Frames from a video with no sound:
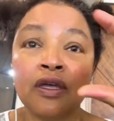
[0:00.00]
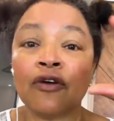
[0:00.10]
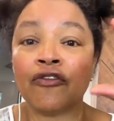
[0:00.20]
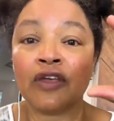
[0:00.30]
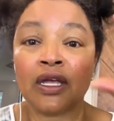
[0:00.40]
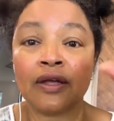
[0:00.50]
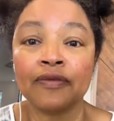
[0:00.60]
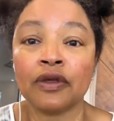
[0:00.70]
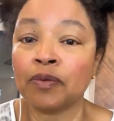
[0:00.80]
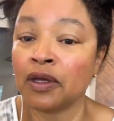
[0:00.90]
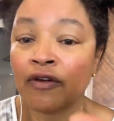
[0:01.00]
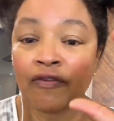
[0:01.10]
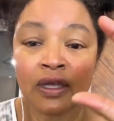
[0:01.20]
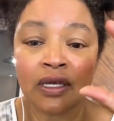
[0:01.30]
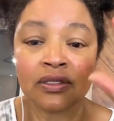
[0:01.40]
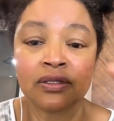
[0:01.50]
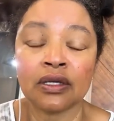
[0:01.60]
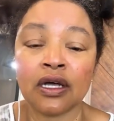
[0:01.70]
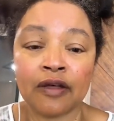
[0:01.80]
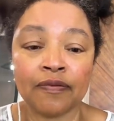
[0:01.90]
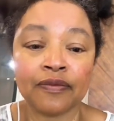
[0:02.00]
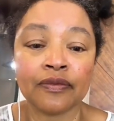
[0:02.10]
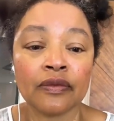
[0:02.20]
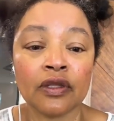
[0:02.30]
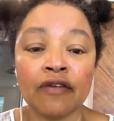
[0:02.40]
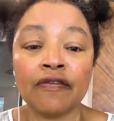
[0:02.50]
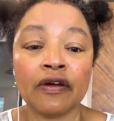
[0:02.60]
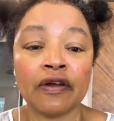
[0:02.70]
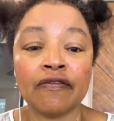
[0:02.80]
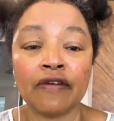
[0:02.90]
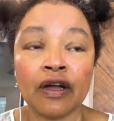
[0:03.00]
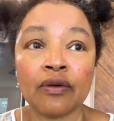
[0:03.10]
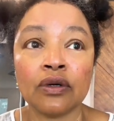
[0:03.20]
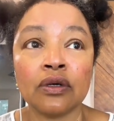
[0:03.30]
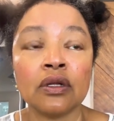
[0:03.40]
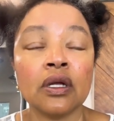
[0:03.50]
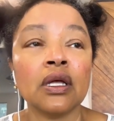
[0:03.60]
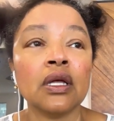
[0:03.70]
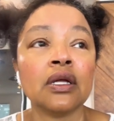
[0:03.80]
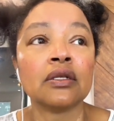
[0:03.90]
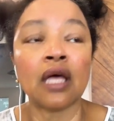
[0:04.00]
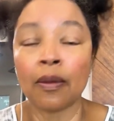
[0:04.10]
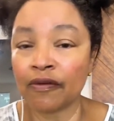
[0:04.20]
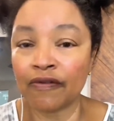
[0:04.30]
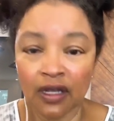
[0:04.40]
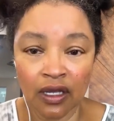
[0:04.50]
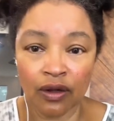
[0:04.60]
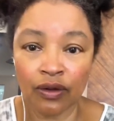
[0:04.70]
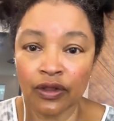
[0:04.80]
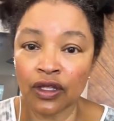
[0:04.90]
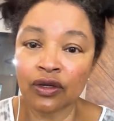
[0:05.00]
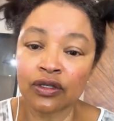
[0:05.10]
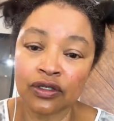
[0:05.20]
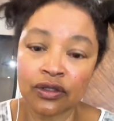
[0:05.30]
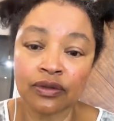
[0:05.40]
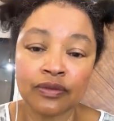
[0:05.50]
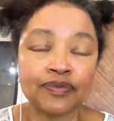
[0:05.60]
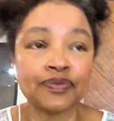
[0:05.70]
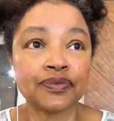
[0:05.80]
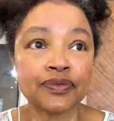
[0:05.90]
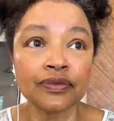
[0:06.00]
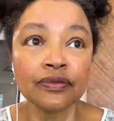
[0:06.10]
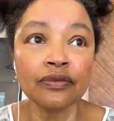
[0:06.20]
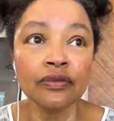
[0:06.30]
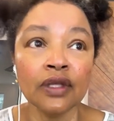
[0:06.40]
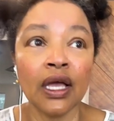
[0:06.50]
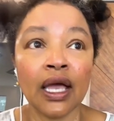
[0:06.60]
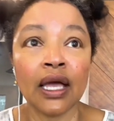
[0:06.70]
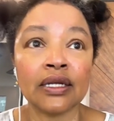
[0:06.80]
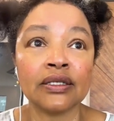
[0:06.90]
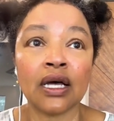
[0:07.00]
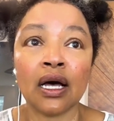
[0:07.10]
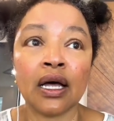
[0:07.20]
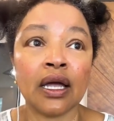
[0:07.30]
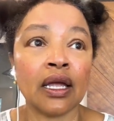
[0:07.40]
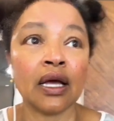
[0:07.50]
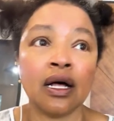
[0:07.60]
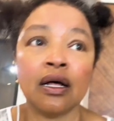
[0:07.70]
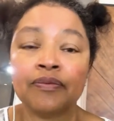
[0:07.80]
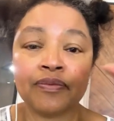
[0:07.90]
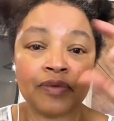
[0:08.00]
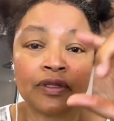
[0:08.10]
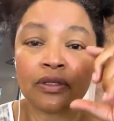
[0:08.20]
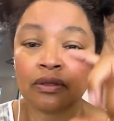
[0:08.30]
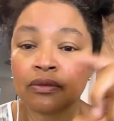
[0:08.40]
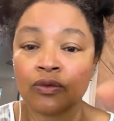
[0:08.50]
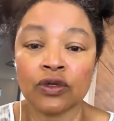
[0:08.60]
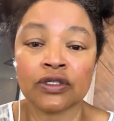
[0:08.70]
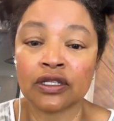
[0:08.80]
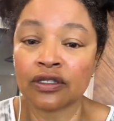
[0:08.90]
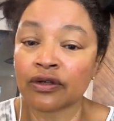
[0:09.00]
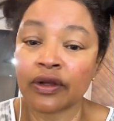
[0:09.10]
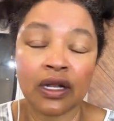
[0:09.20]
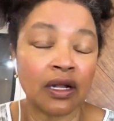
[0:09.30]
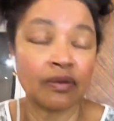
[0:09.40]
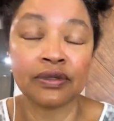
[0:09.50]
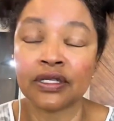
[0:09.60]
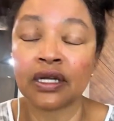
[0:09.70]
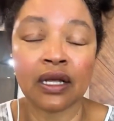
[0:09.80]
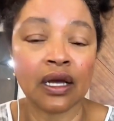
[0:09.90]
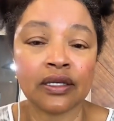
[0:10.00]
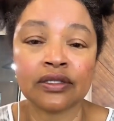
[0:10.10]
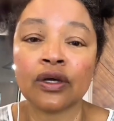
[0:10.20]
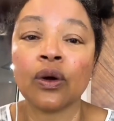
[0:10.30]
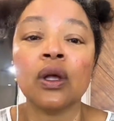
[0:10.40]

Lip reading: POV. POV is a very viral type of video that you can do. And I put the words on the screen, and I was done, guys.